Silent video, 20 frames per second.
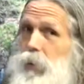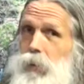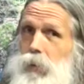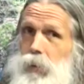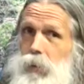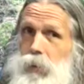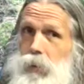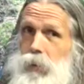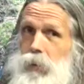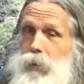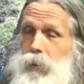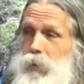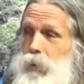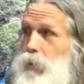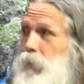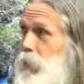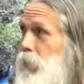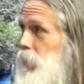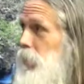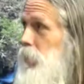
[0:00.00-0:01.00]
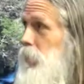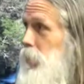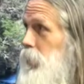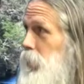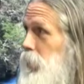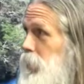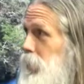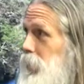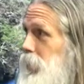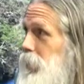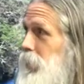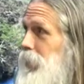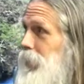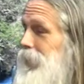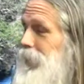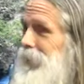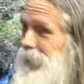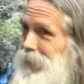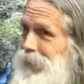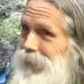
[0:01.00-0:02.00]
uh, is is
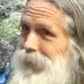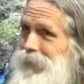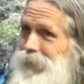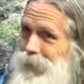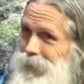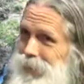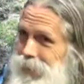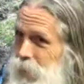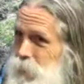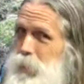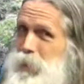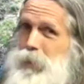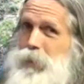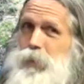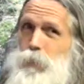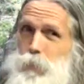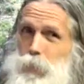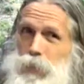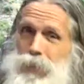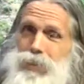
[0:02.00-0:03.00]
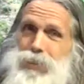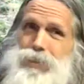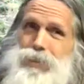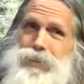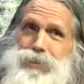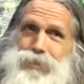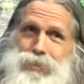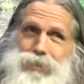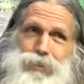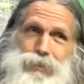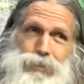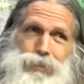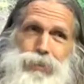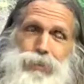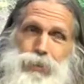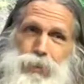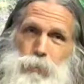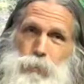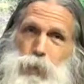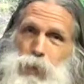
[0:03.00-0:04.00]
a missing piece to the,
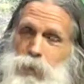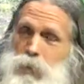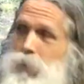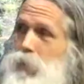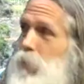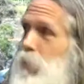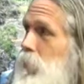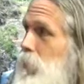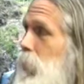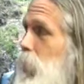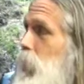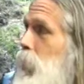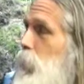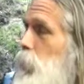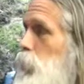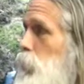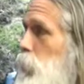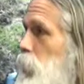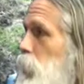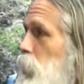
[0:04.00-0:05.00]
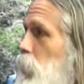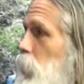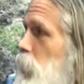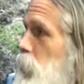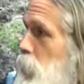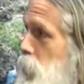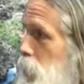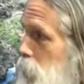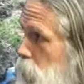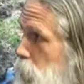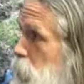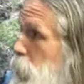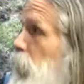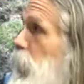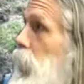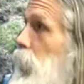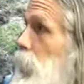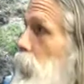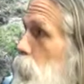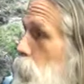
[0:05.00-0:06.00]
the puzzle of how do we
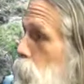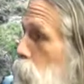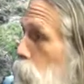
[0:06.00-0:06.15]
stimulate and